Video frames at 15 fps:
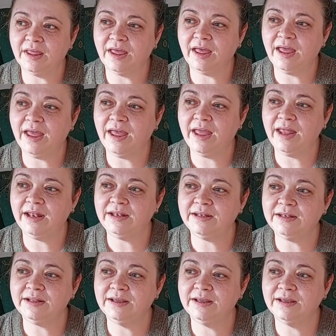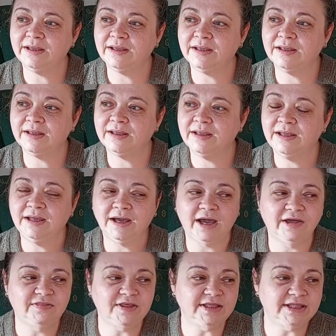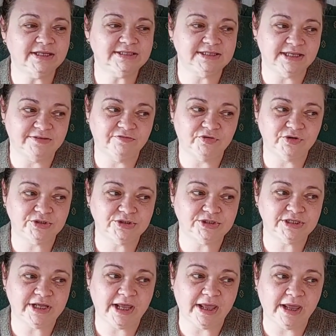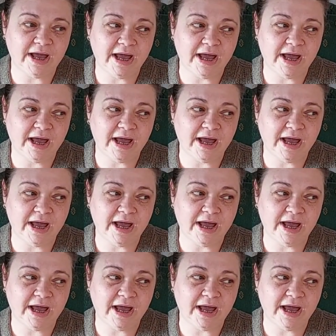And I think that's it for today.